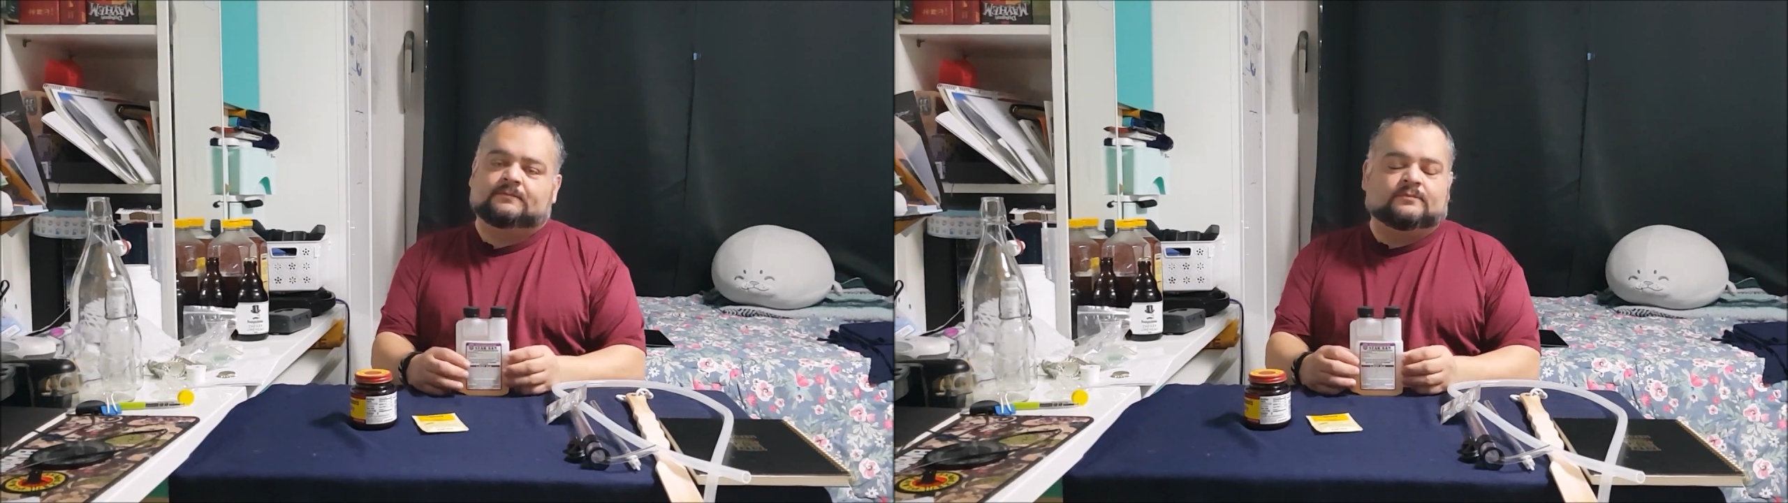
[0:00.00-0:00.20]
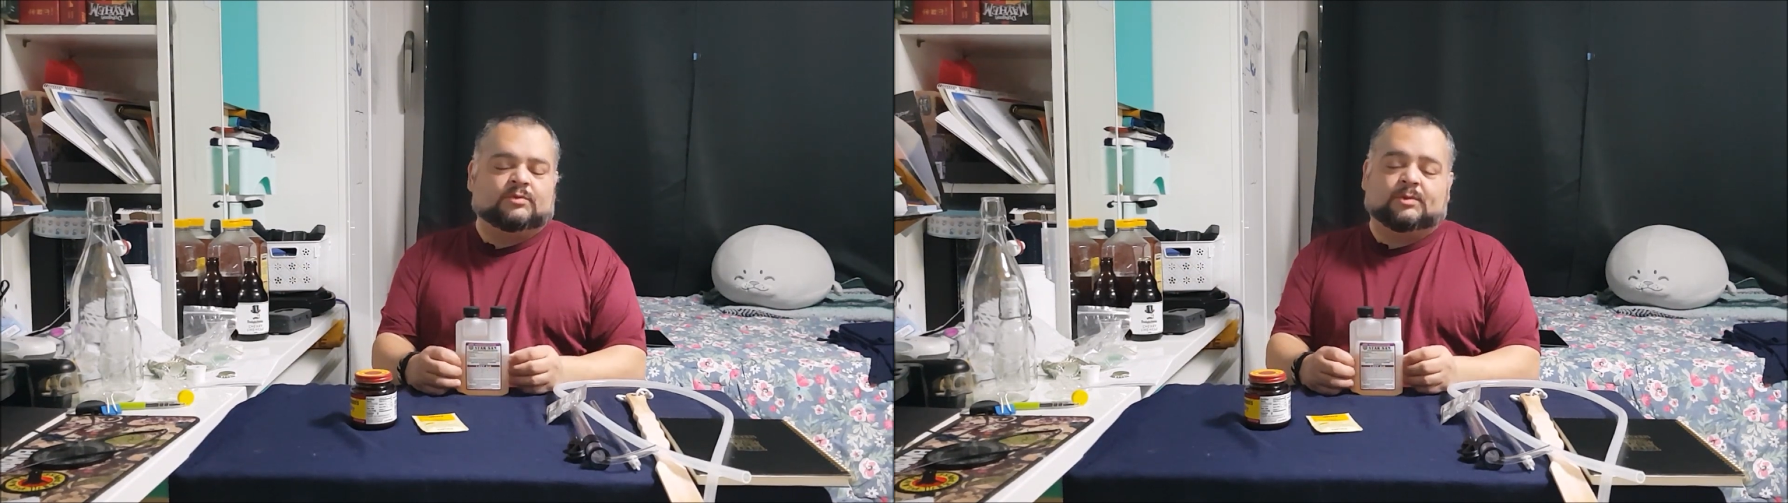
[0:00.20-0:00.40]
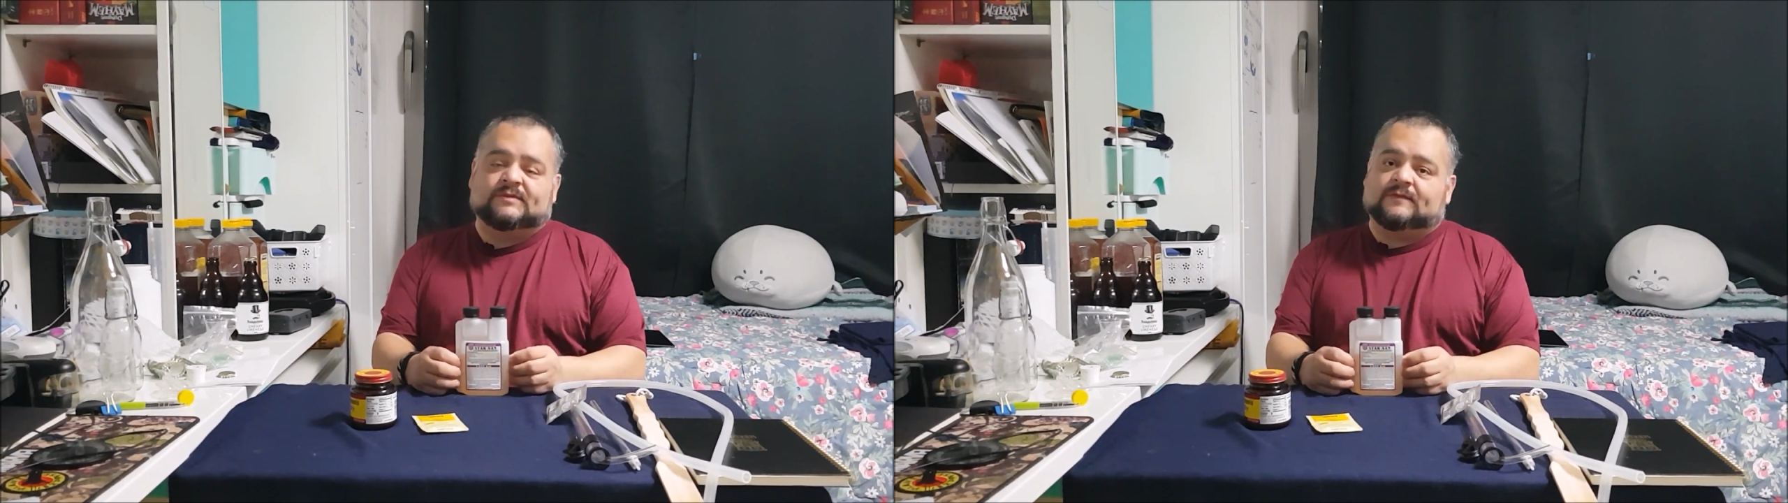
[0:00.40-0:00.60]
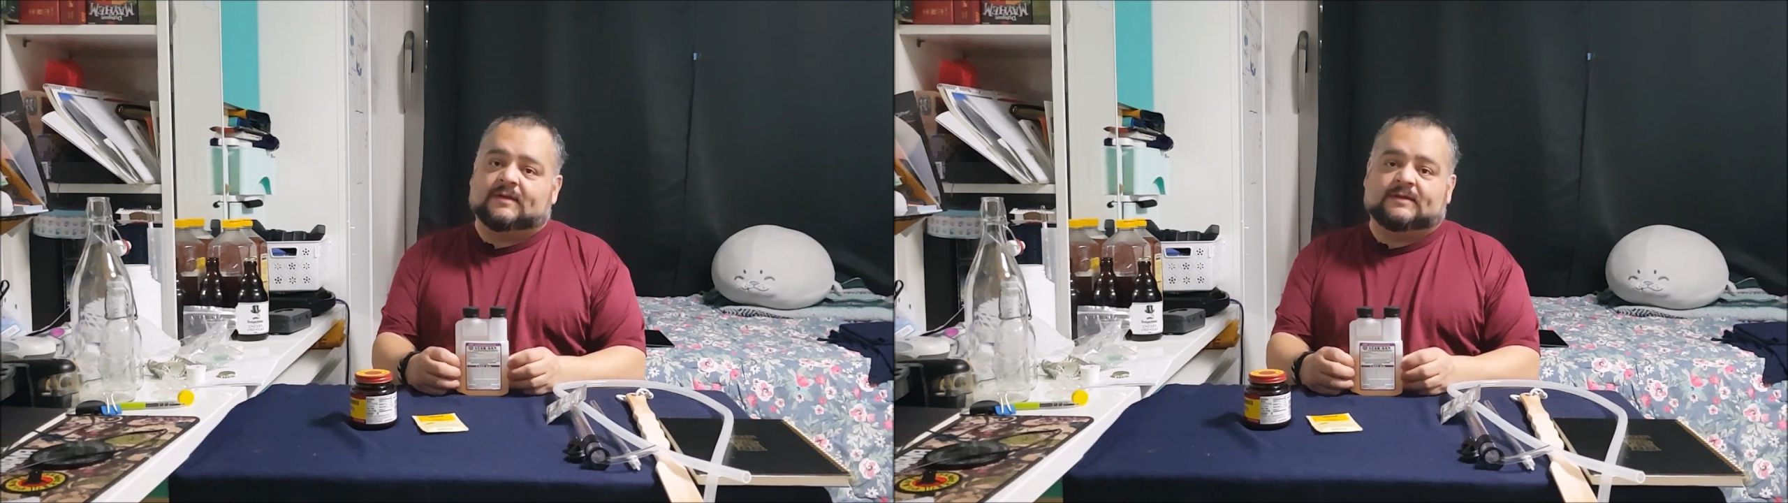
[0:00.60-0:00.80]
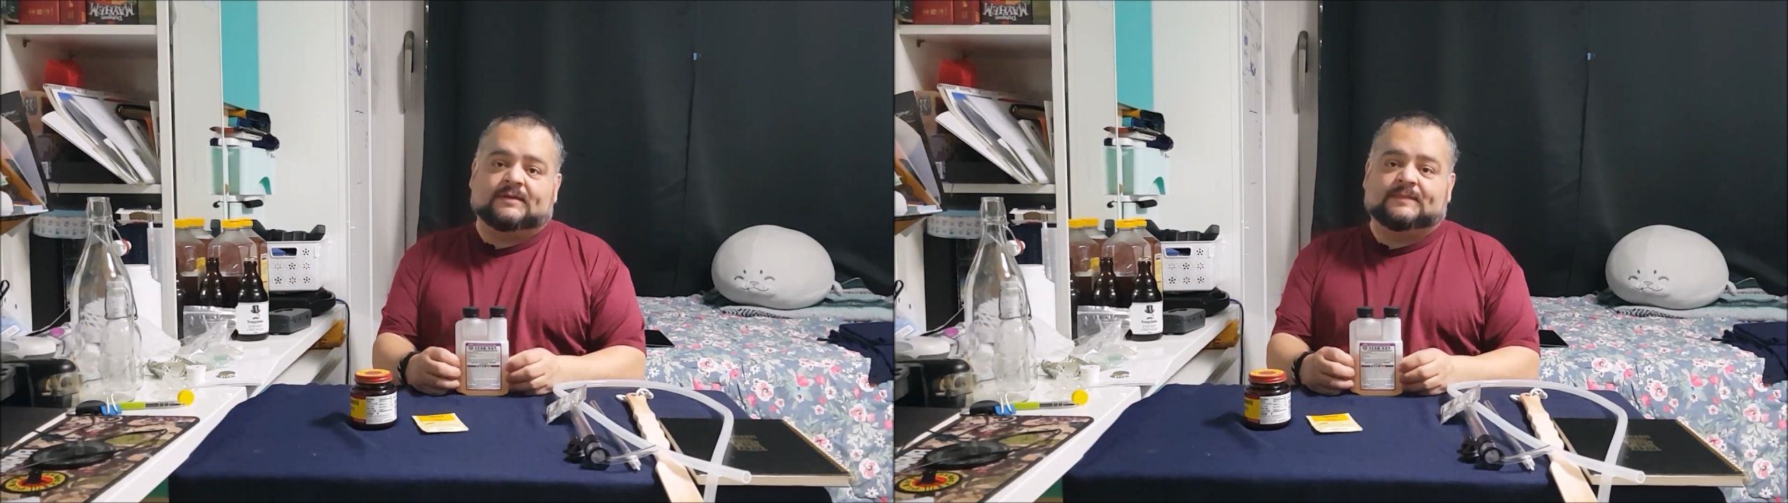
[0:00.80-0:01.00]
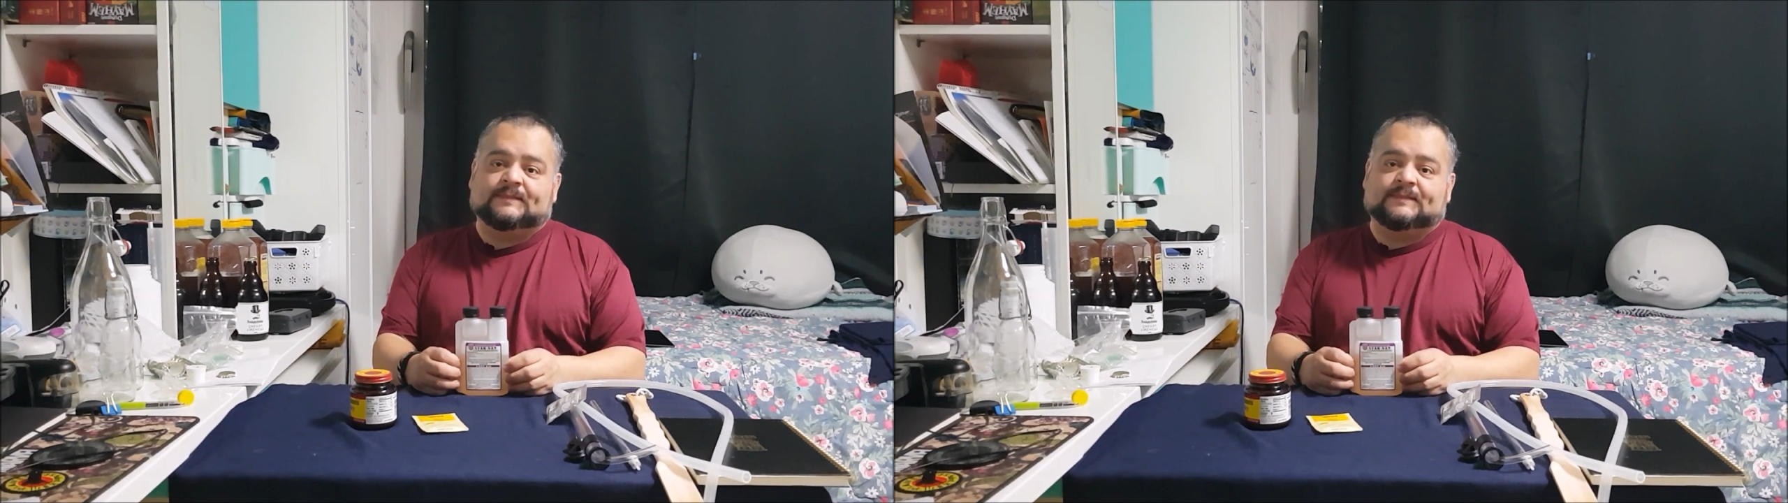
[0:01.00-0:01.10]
brewer's friend.